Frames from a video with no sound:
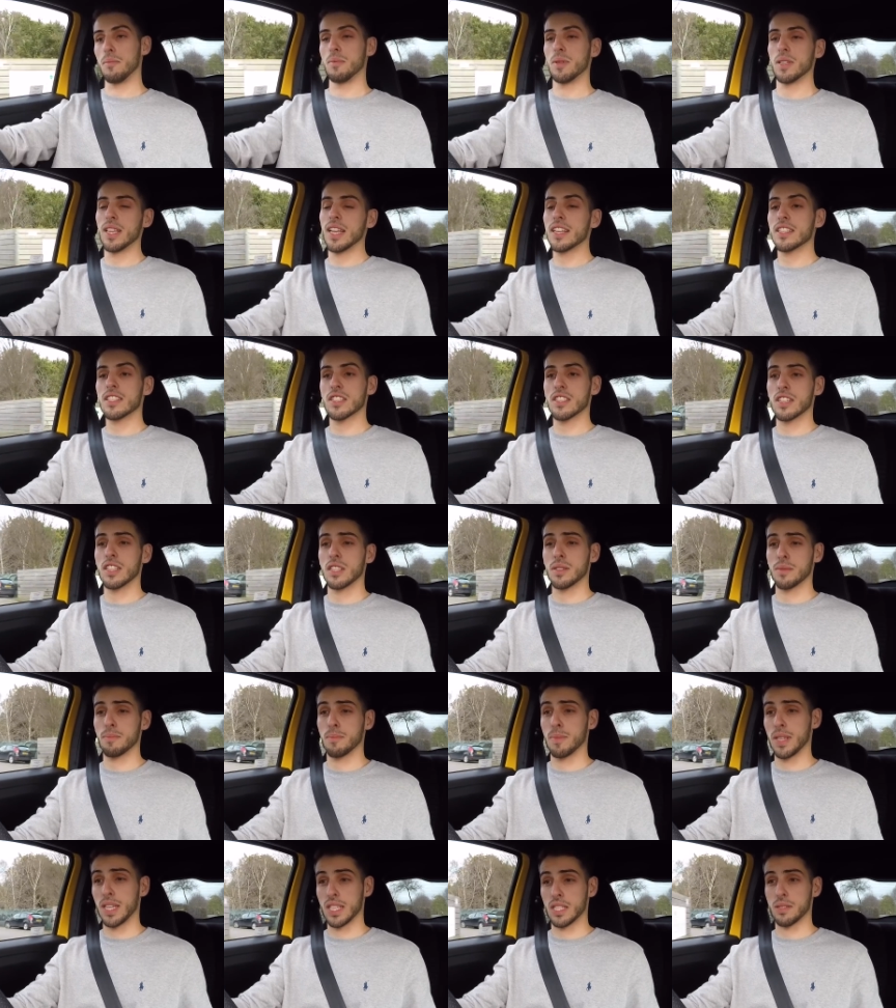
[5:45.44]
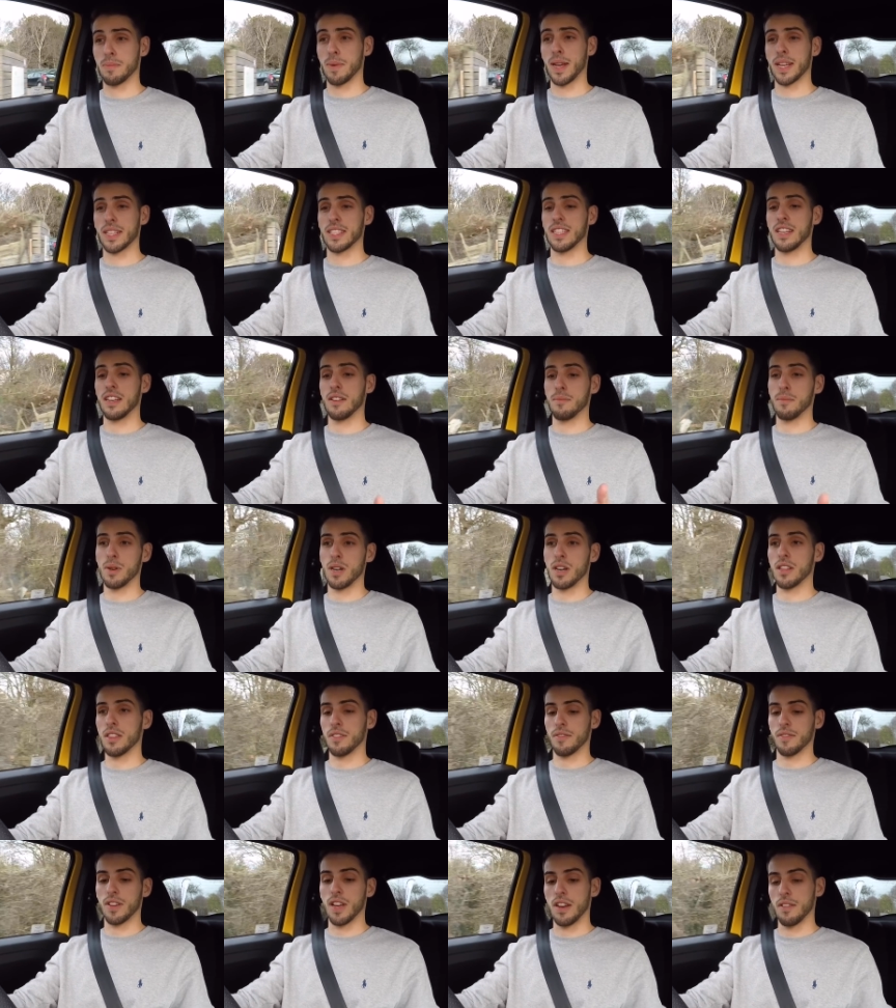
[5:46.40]
but that's to be expected.
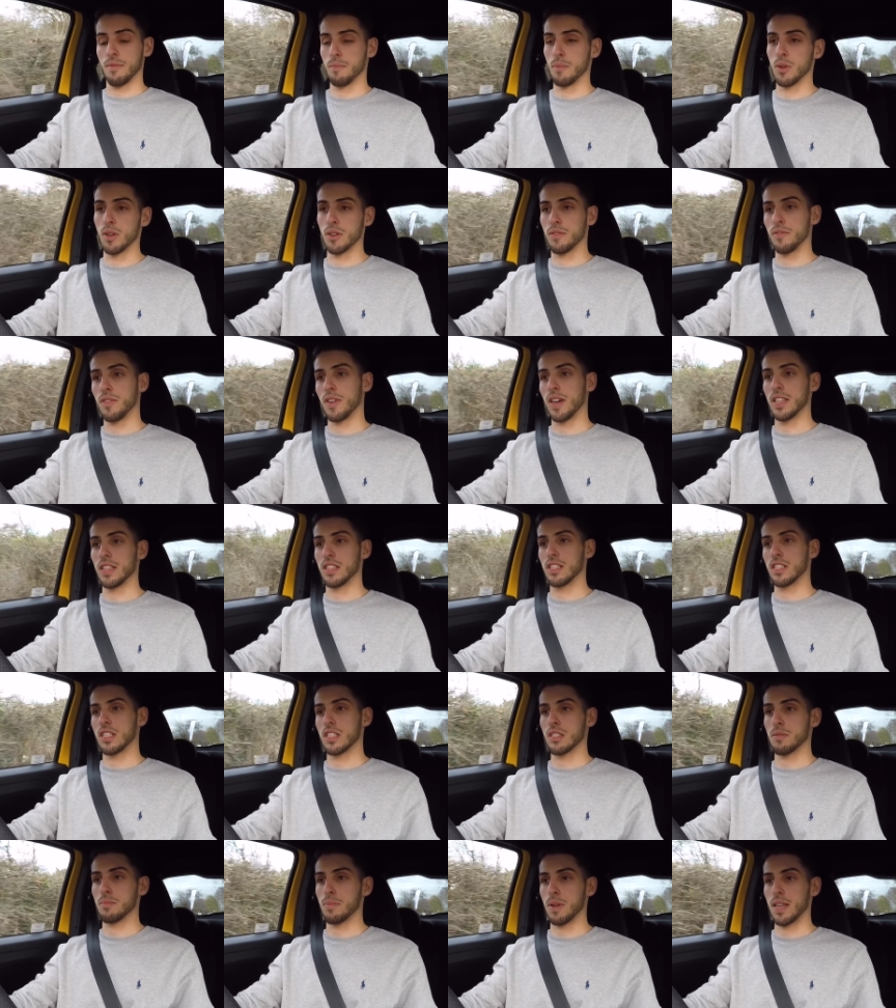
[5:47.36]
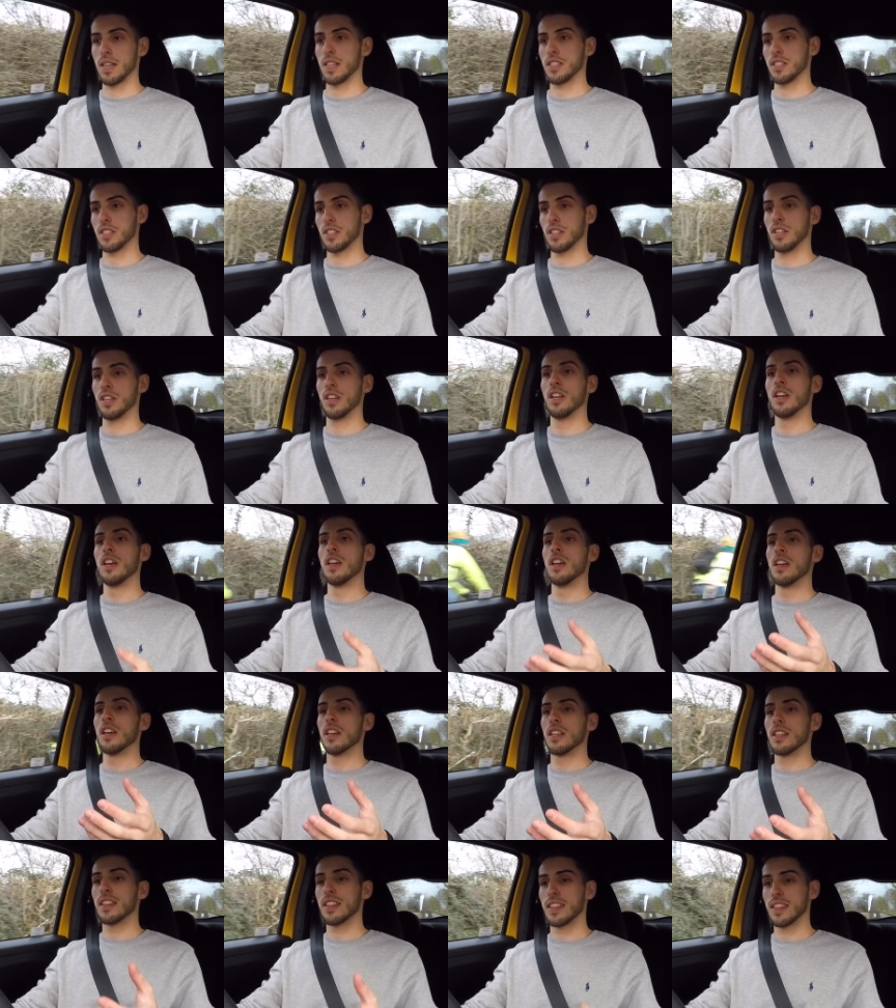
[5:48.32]
Abarth have kind of modified the suspension.
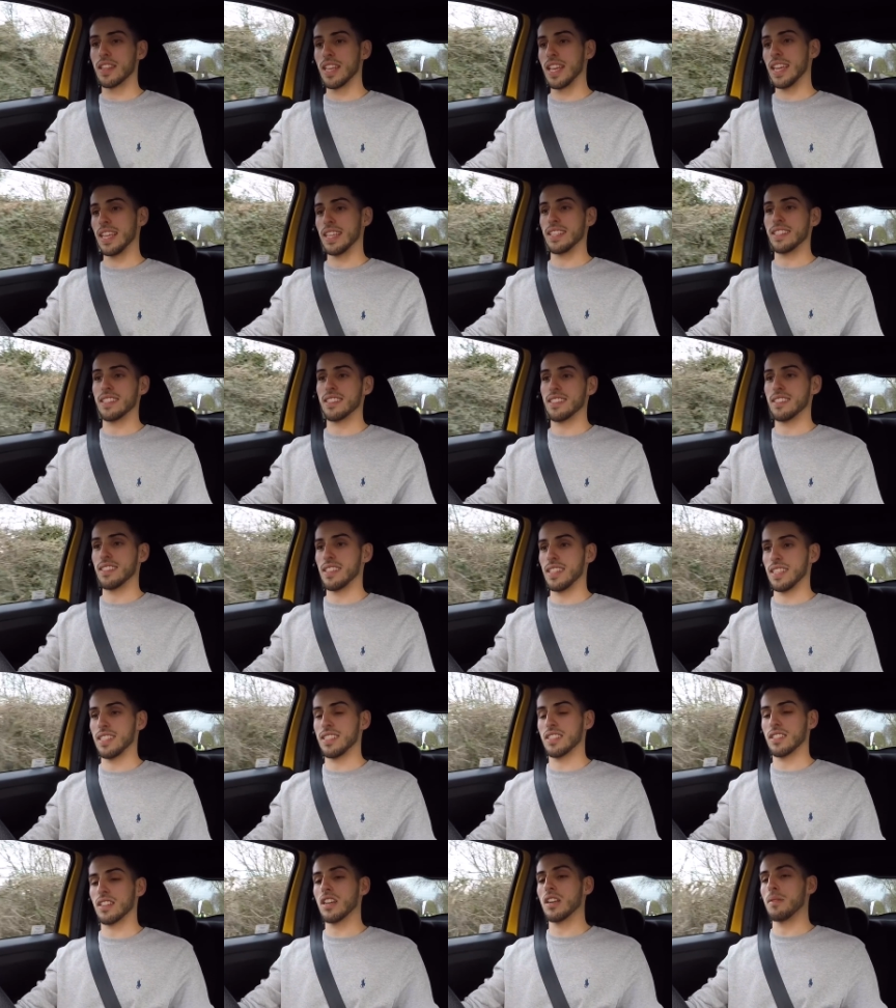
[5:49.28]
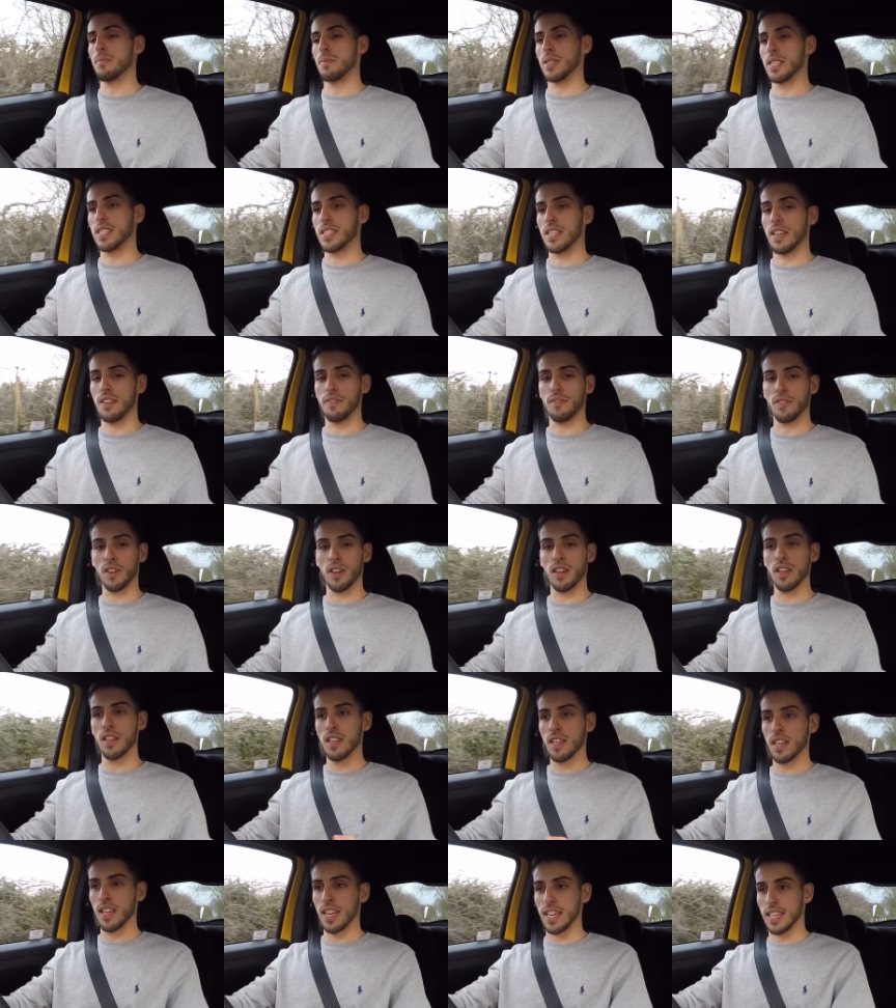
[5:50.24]
It's going to be stiffer.
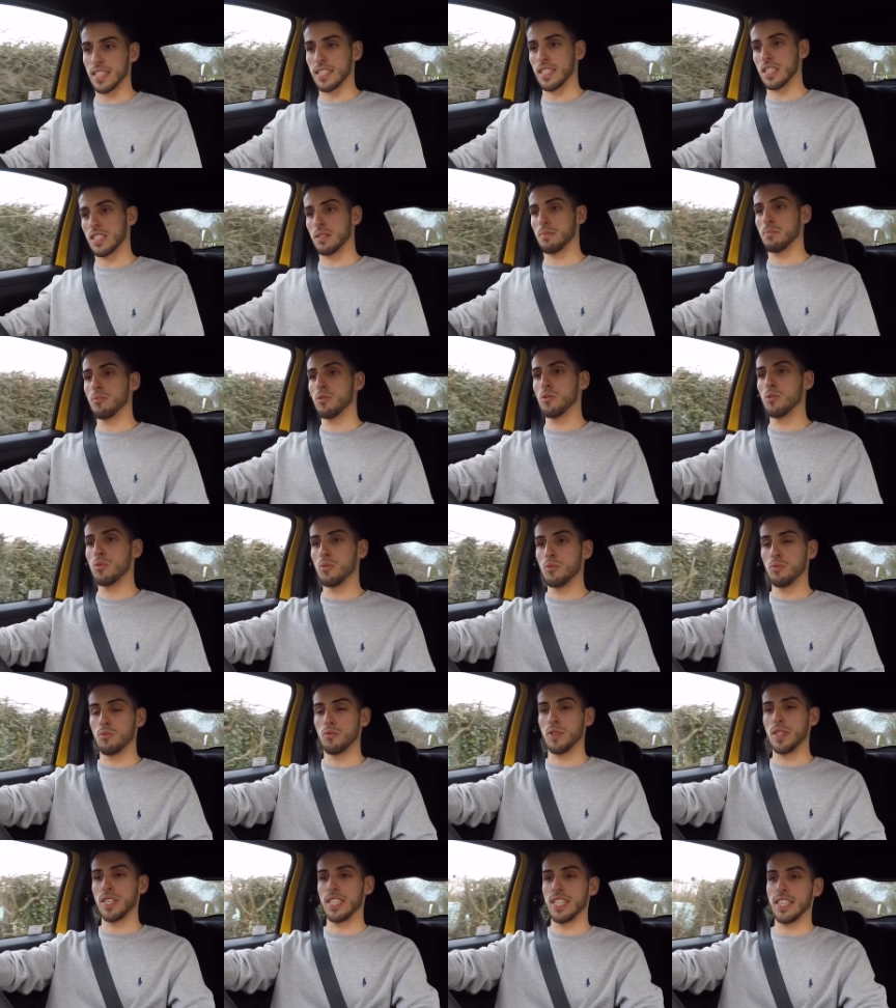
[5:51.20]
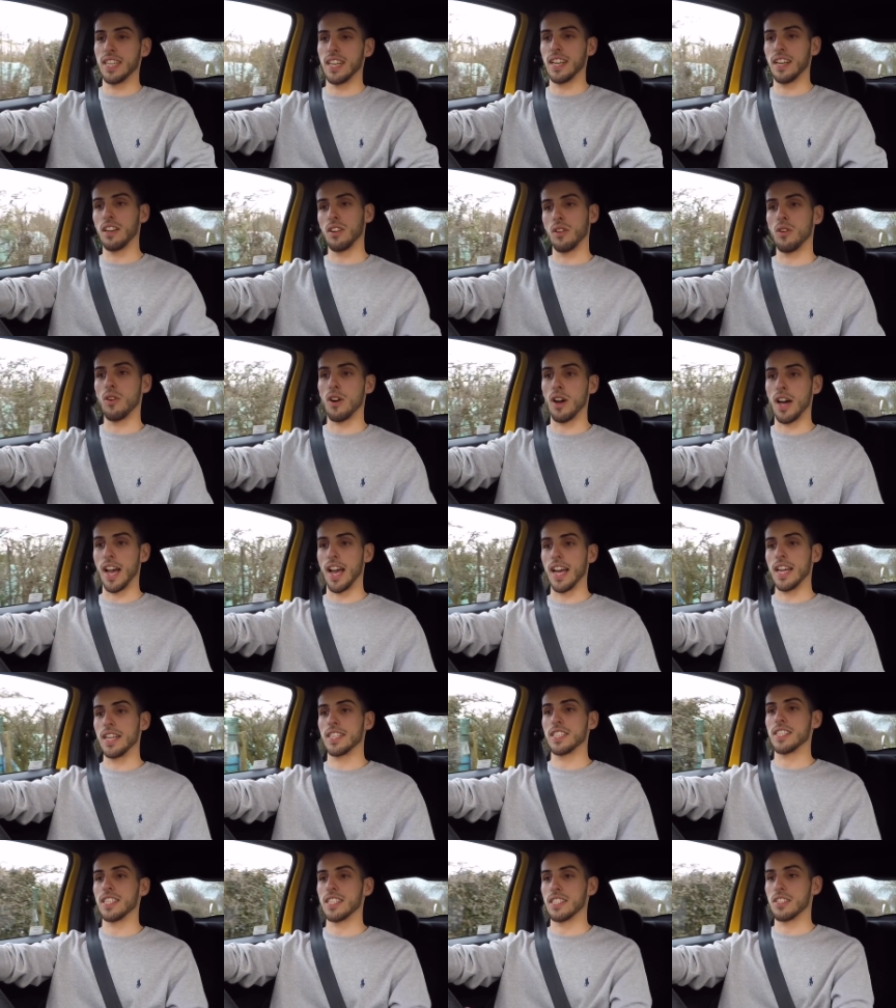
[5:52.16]
It's a small, rigid little hot
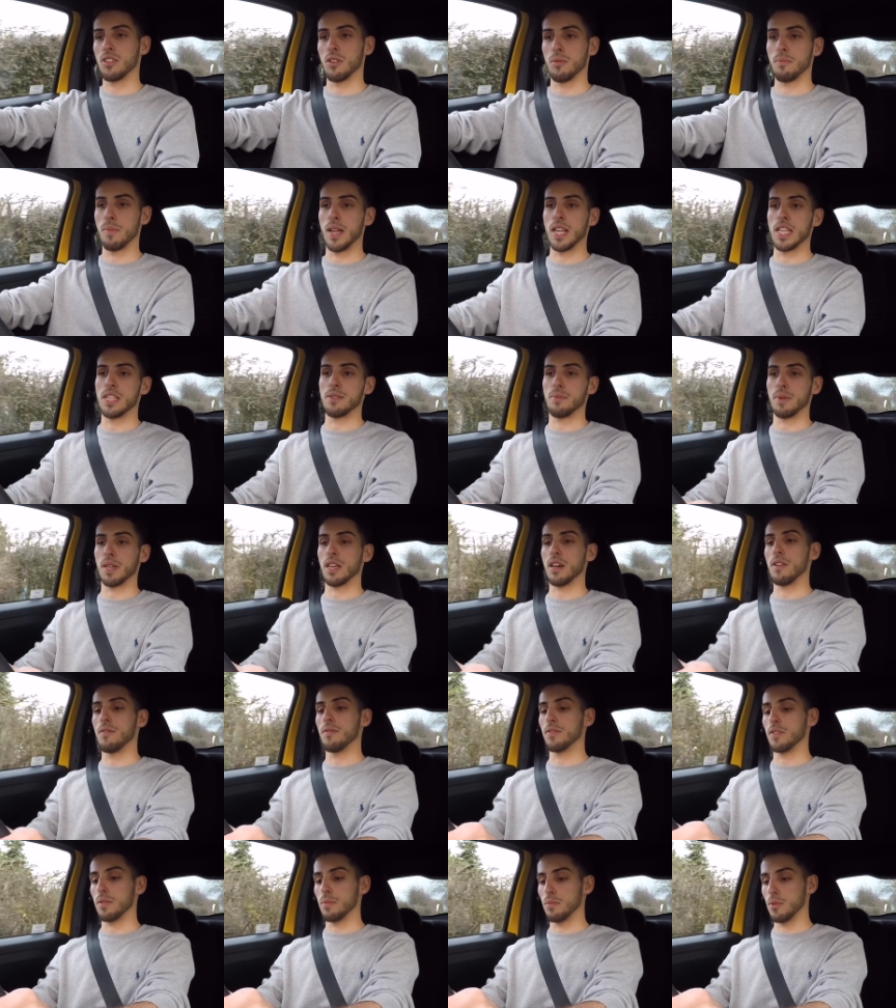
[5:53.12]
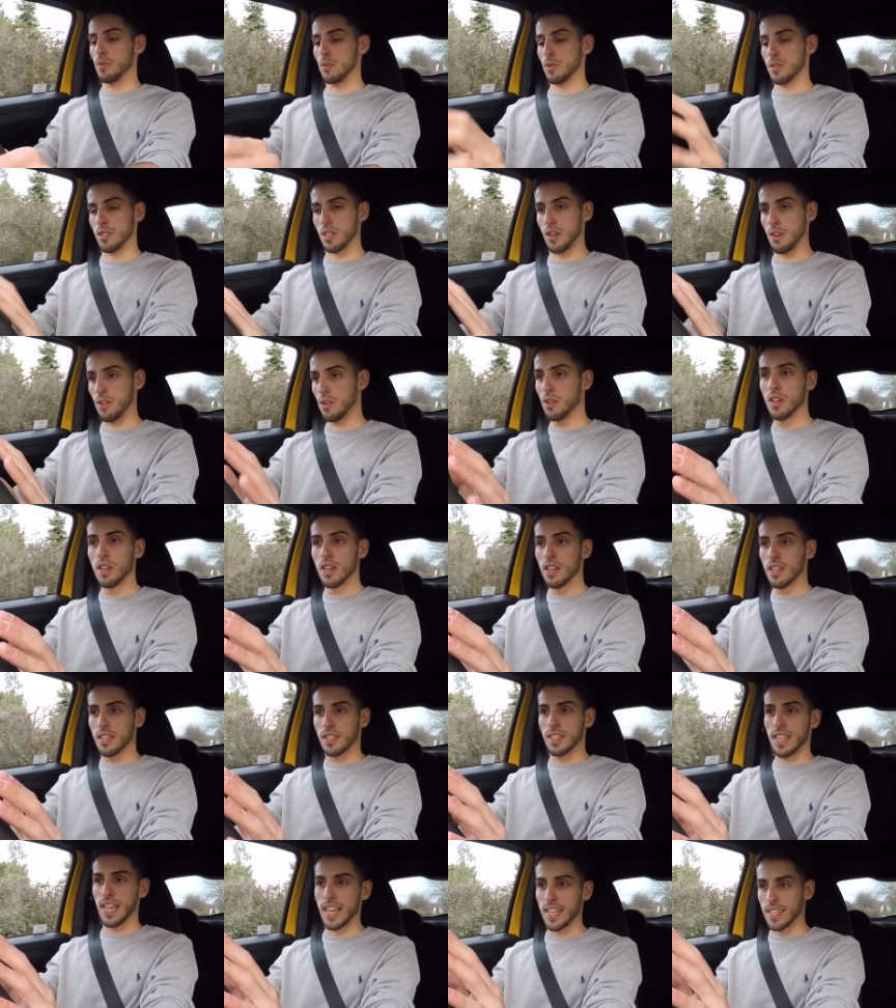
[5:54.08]
hatch. It's not meant to be comfortable, so
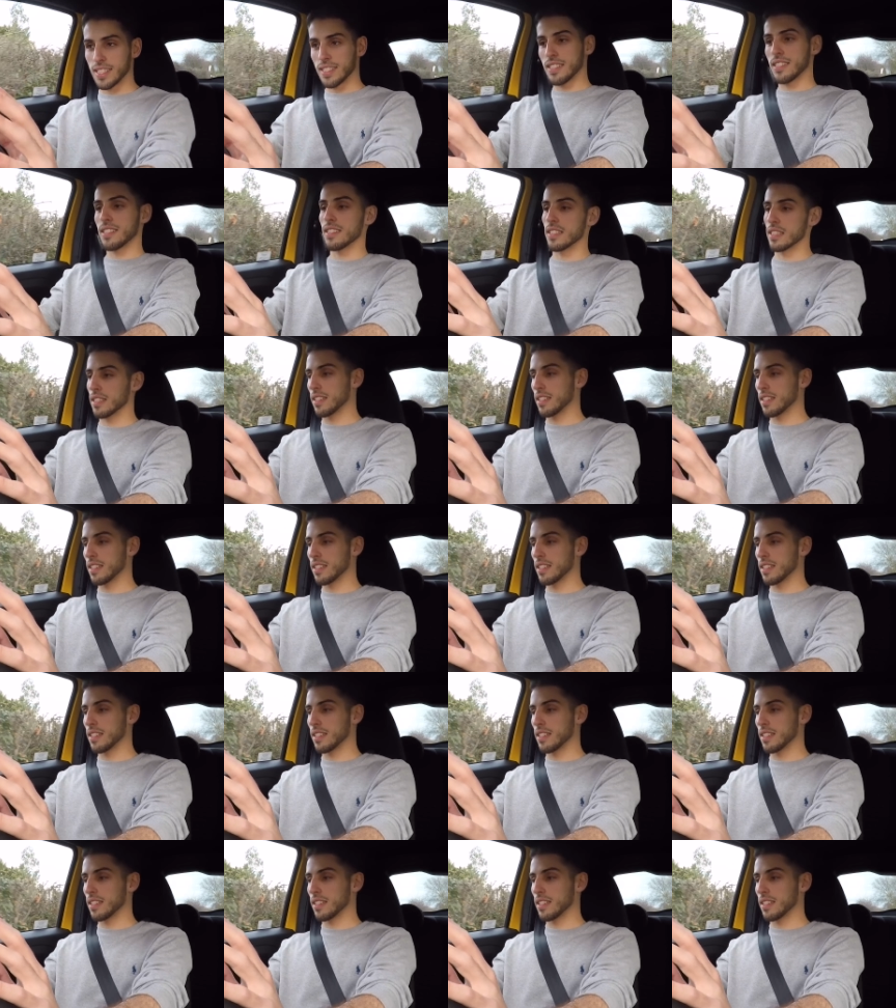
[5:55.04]
that's